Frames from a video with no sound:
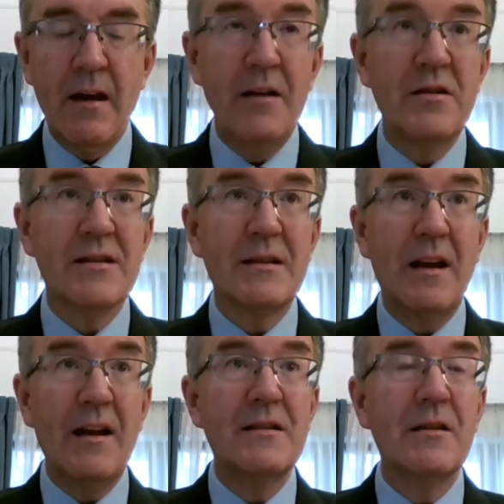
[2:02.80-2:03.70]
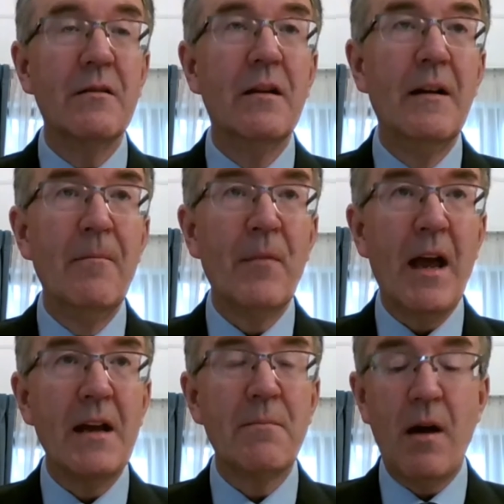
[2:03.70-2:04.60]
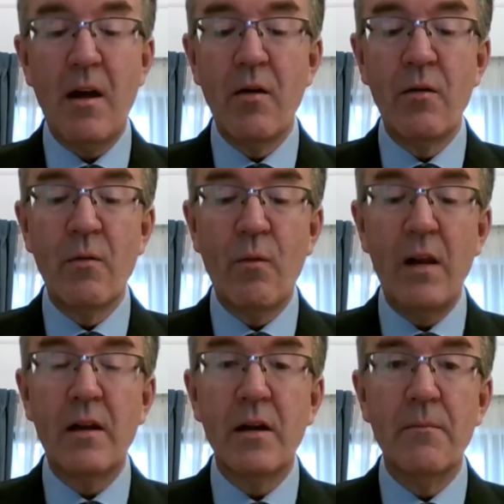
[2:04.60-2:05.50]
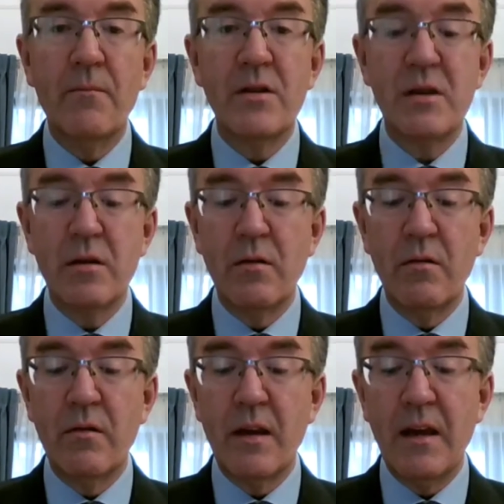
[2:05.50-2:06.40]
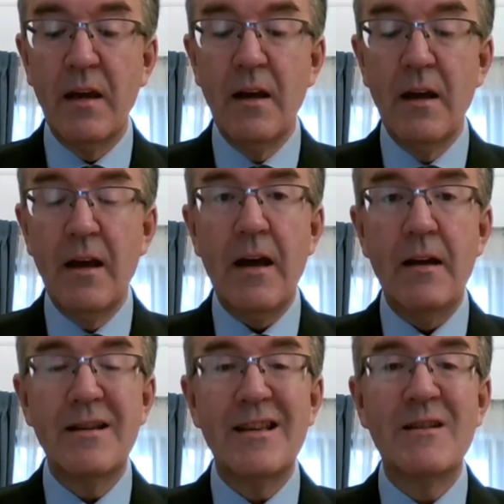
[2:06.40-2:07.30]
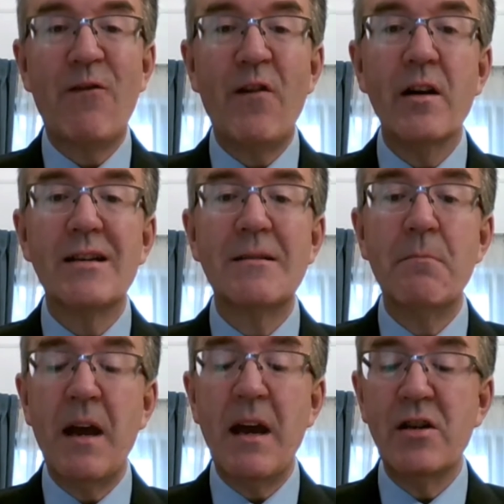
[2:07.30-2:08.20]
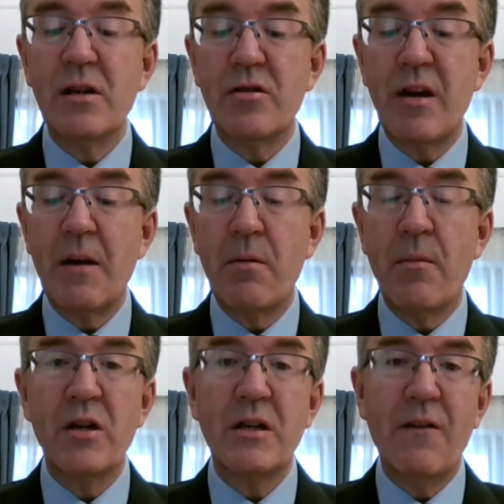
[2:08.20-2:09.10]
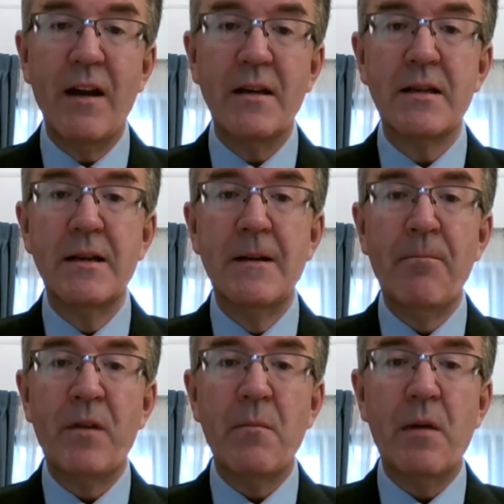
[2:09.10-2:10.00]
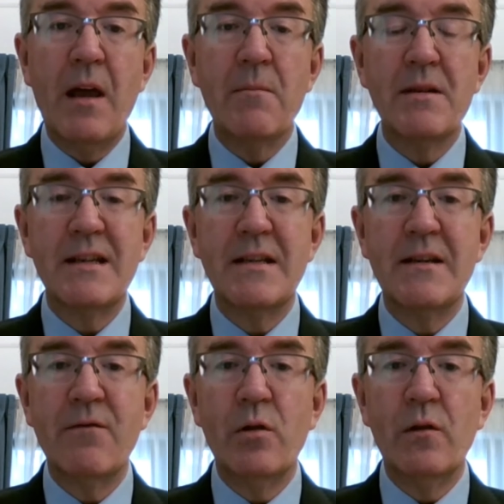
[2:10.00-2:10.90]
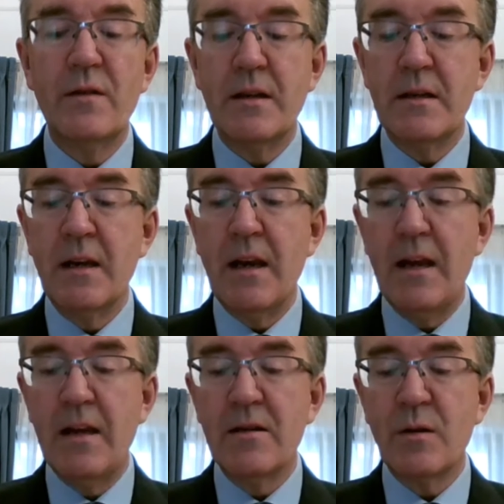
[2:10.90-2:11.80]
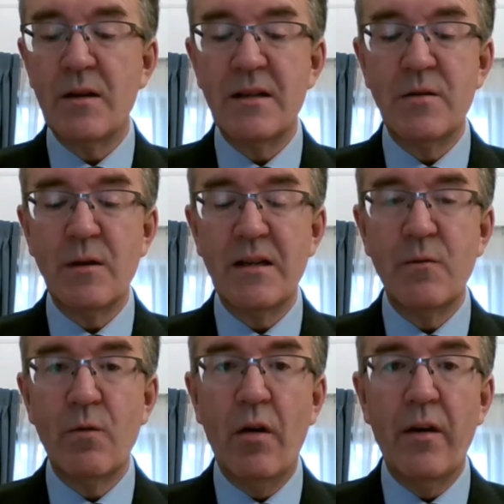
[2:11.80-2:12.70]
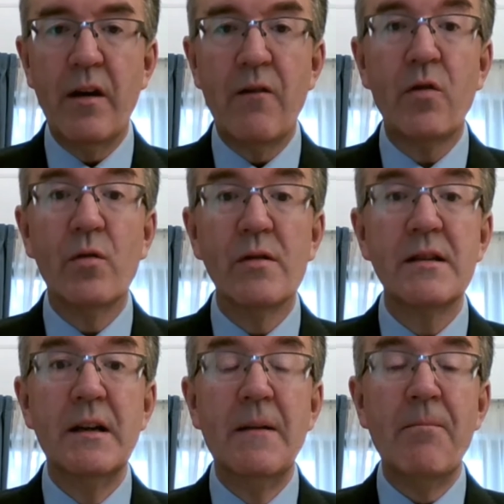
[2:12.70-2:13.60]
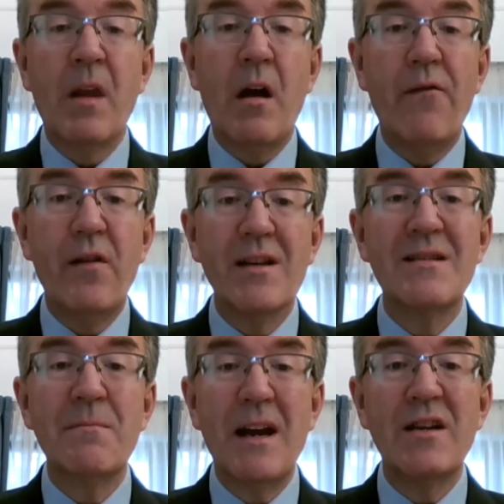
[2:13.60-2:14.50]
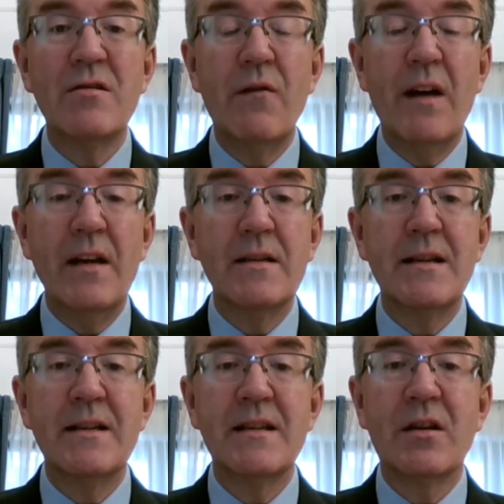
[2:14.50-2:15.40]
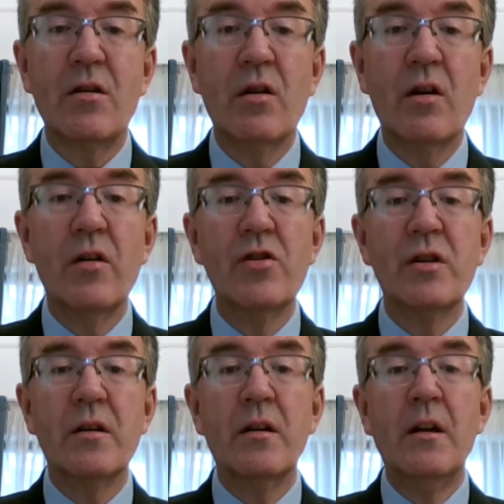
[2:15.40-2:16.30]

I'd just like to add my own welcome to this first major trade promotion event that my embassy is involved in 2021, and of course our first major event since the conclusion